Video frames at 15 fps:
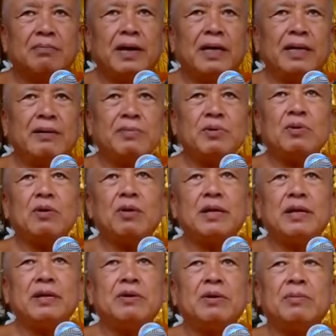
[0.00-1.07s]
But if you
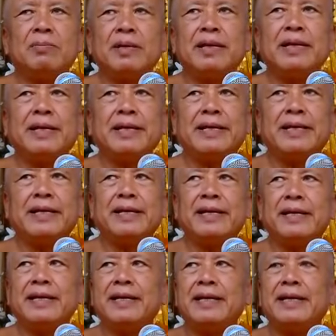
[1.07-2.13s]
only know breathing
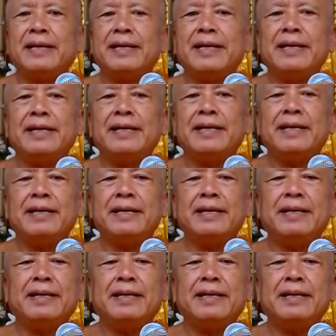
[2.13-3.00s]
in,